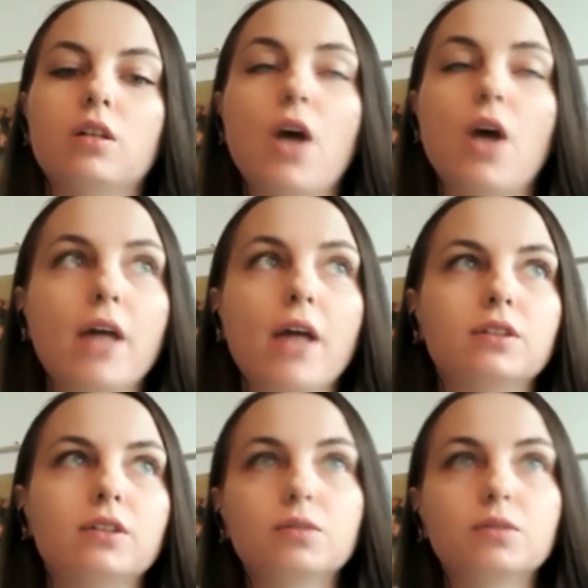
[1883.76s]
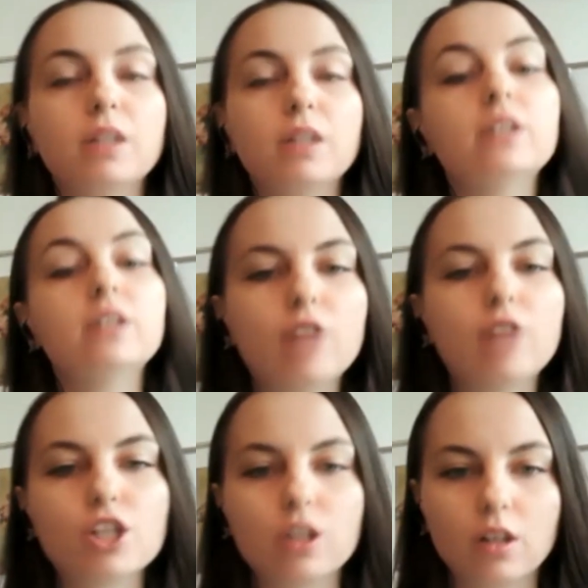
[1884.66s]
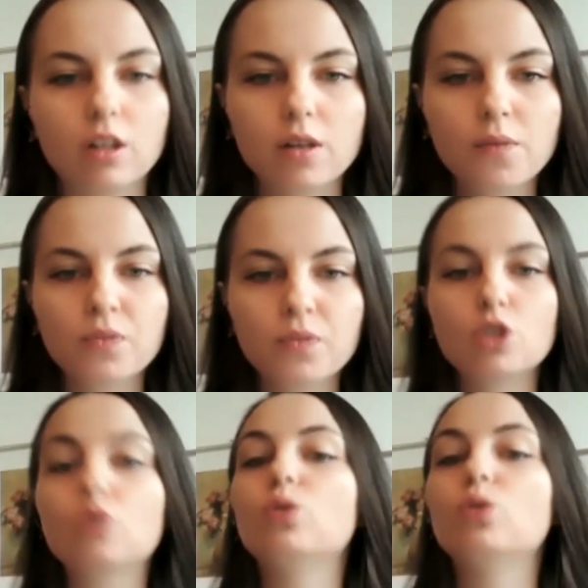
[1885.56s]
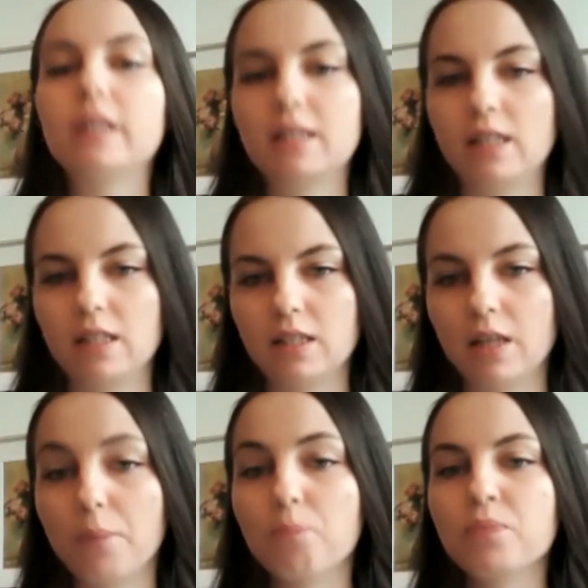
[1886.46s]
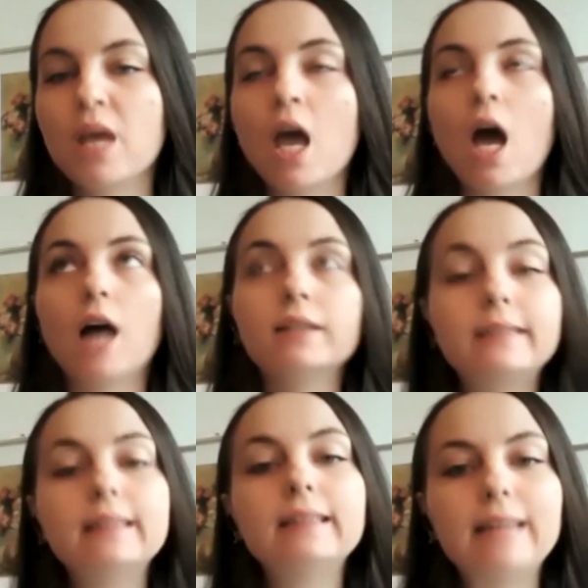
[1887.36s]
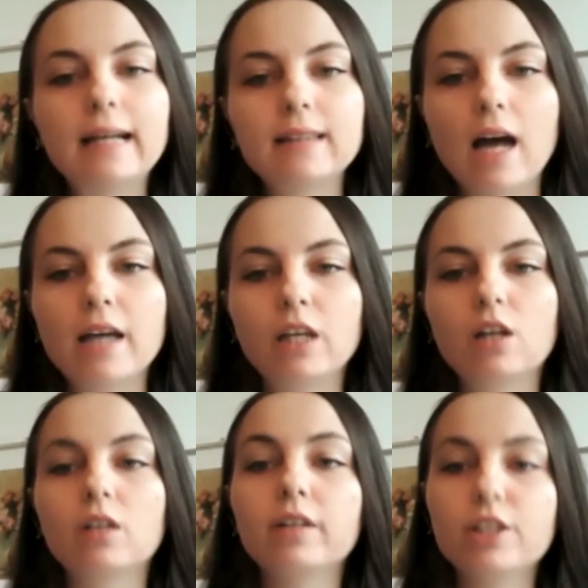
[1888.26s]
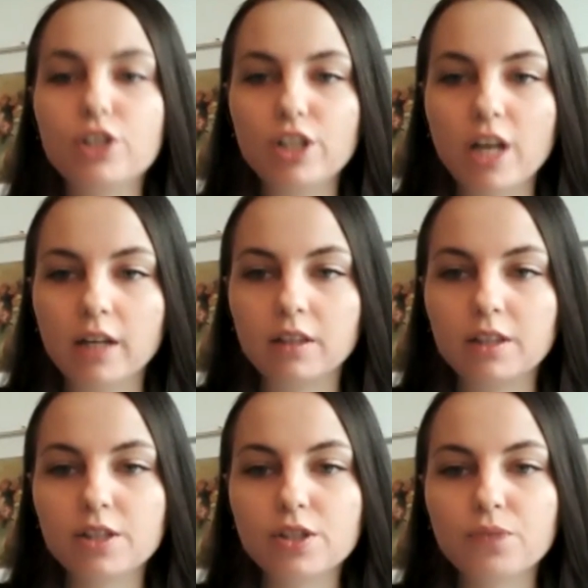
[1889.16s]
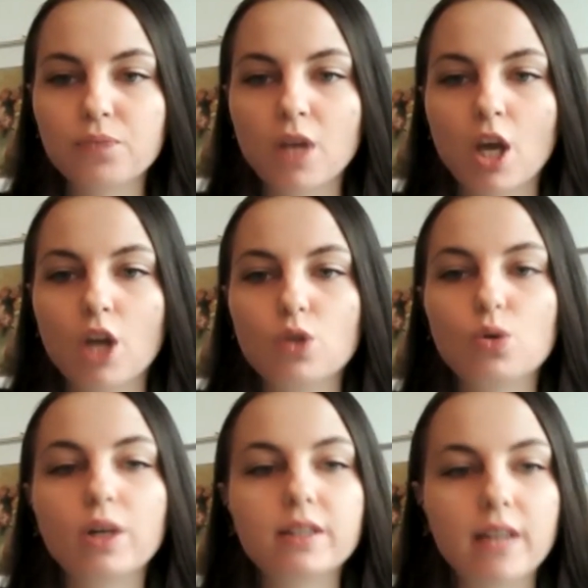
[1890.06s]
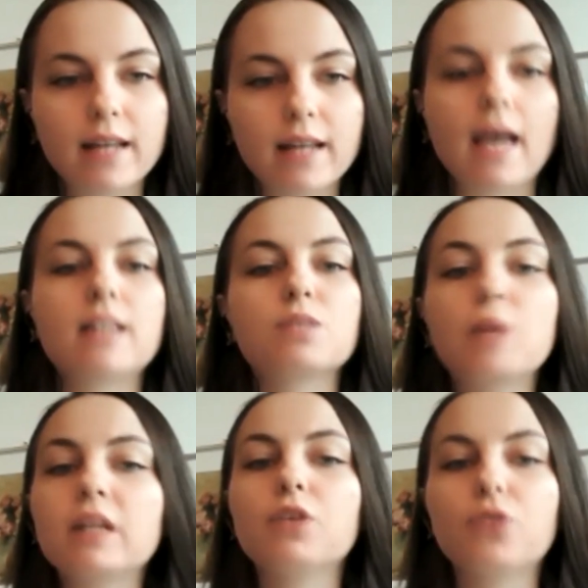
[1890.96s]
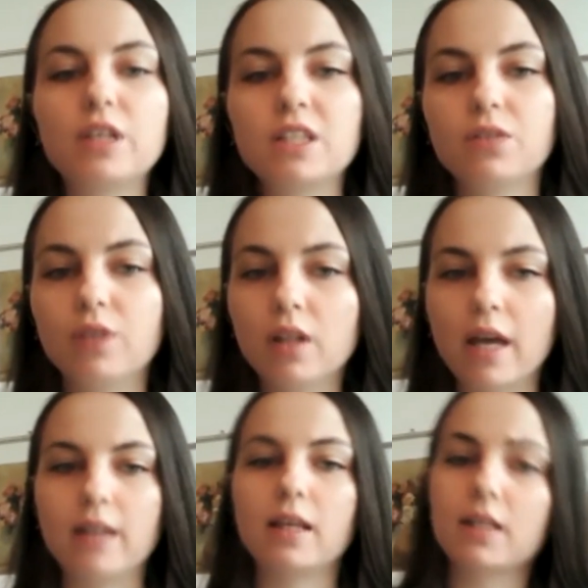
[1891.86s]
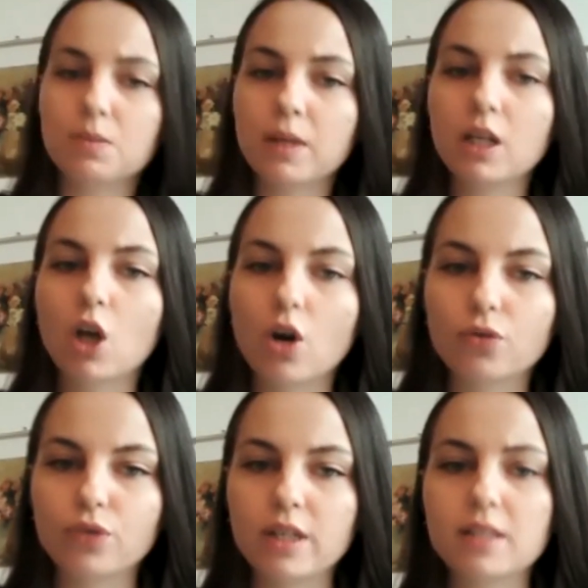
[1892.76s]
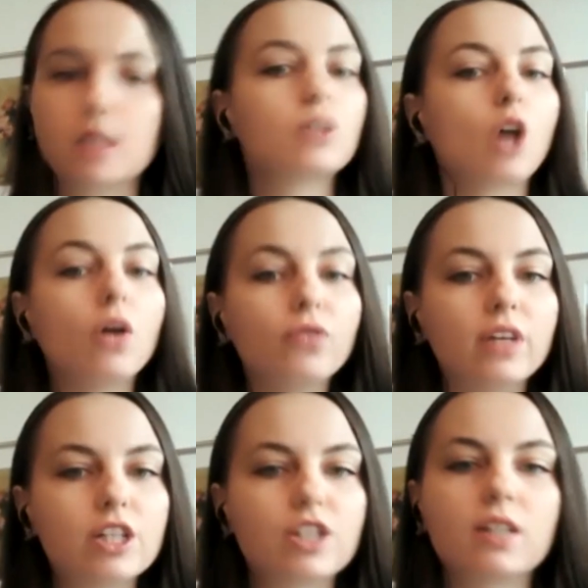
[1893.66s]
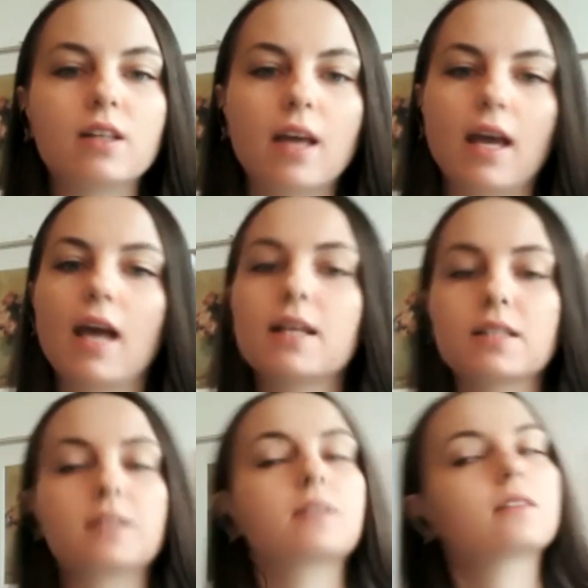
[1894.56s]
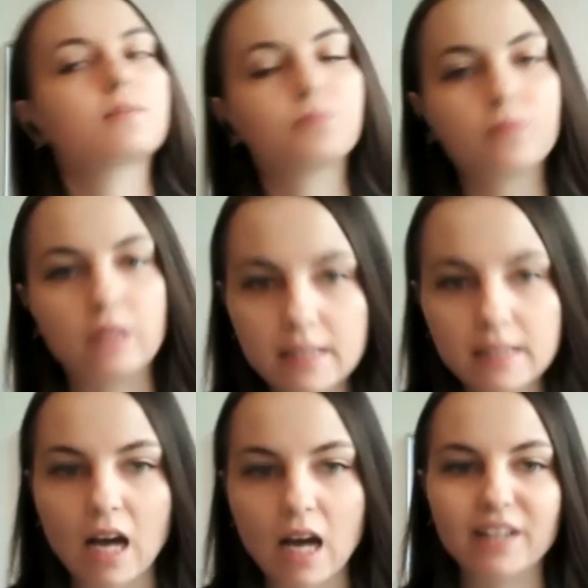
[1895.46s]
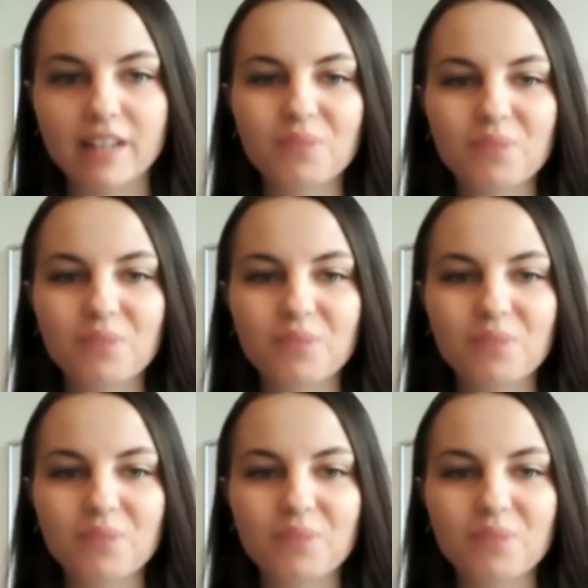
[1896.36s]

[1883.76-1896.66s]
and international schooling system. Until that, I encourage youngers to attend as many festivals and as many conferences and conventions as this kind.